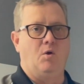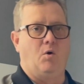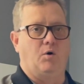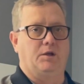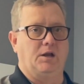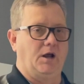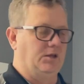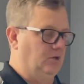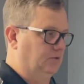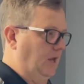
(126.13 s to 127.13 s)
or can I
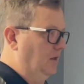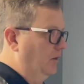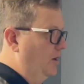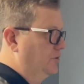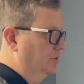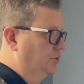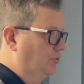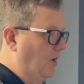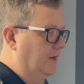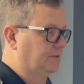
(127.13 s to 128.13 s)
use a larger
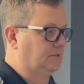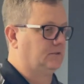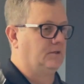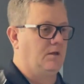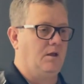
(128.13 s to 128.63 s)
truss